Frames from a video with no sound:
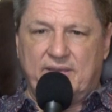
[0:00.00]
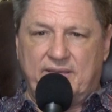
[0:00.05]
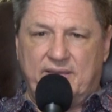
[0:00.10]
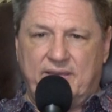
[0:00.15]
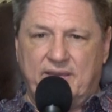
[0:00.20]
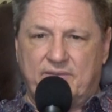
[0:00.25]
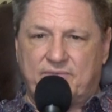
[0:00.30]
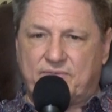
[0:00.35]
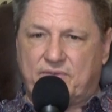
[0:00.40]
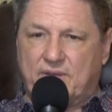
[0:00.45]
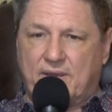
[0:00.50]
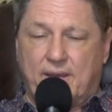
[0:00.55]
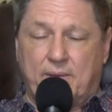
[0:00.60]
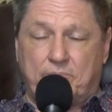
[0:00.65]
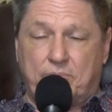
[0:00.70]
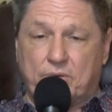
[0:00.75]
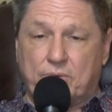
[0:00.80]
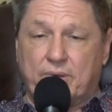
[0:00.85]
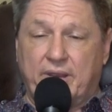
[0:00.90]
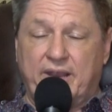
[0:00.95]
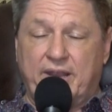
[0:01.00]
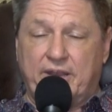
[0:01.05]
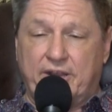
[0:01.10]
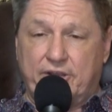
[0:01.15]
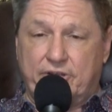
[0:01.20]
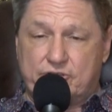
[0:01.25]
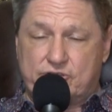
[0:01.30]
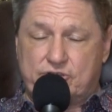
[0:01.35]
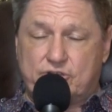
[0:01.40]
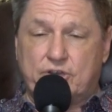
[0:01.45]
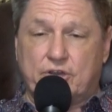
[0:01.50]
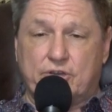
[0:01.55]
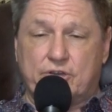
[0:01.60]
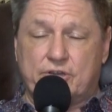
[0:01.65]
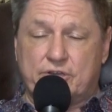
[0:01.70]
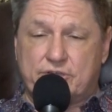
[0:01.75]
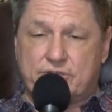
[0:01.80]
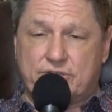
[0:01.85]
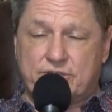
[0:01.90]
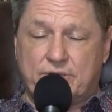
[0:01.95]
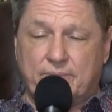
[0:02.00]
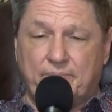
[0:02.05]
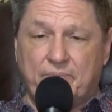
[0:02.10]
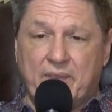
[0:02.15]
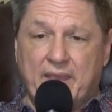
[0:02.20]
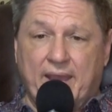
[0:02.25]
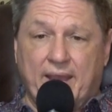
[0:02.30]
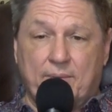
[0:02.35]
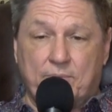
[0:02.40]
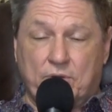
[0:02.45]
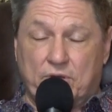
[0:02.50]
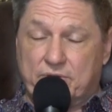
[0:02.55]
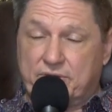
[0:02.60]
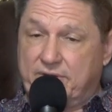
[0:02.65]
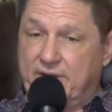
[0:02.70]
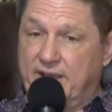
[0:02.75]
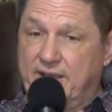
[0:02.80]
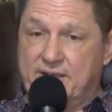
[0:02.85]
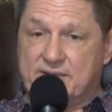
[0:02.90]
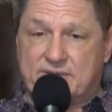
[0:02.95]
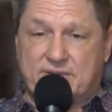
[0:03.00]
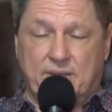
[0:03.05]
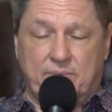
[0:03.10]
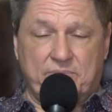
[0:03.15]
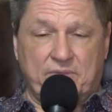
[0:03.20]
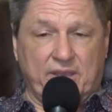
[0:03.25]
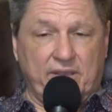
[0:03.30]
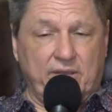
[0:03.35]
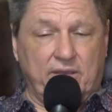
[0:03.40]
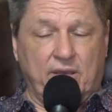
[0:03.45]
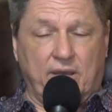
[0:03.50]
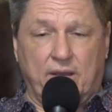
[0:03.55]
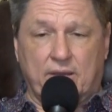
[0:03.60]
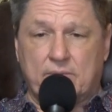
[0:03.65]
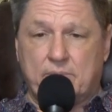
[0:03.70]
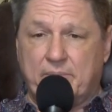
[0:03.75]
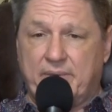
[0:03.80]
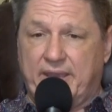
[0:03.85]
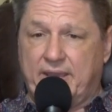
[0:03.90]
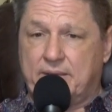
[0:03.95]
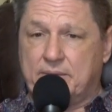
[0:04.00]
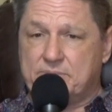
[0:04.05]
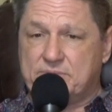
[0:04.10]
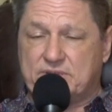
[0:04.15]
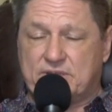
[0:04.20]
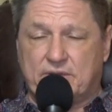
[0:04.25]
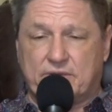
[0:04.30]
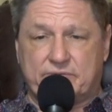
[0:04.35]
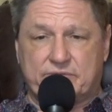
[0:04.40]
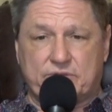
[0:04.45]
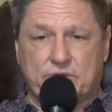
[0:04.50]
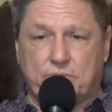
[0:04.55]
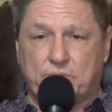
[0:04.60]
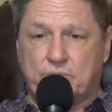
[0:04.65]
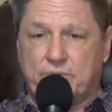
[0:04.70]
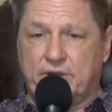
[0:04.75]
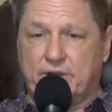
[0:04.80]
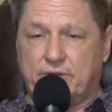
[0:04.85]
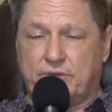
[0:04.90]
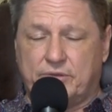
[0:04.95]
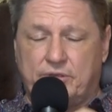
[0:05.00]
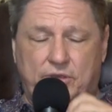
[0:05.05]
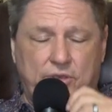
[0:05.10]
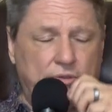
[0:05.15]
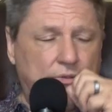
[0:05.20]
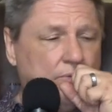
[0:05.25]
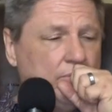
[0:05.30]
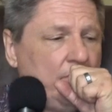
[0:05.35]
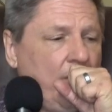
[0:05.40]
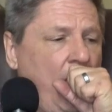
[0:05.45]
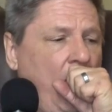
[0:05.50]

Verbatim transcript: gift operating church, I'm going to tell you something God will make himself so real to you